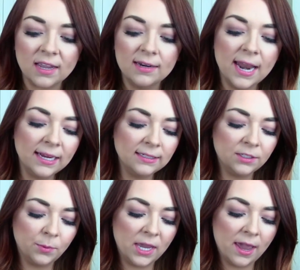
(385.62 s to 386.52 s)

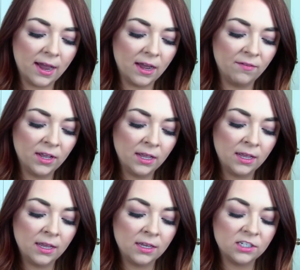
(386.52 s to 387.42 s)
Next we have
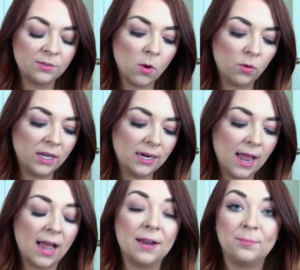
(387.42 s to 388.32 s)
Smoking
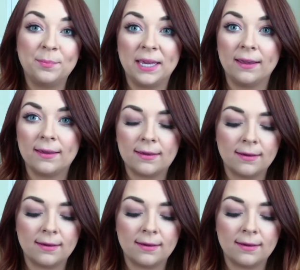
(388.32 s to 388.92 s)
Hot Pink.